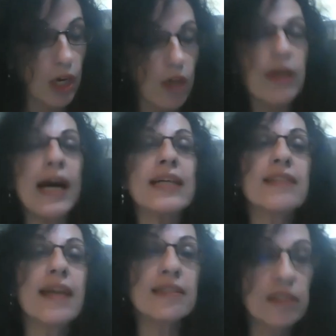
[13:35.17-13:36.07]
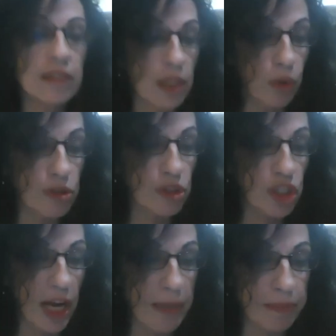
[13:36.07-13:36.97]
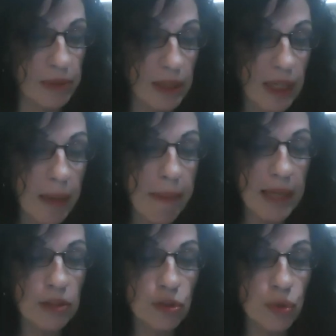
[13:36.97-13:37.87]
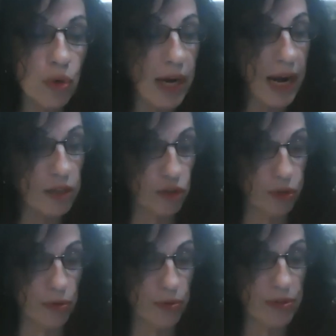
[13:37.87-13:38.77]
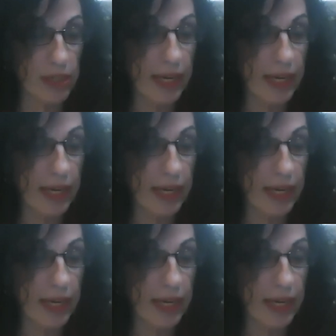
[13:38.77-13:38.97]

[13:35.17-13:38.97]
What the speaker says: Her identity was shaped by the two cultures,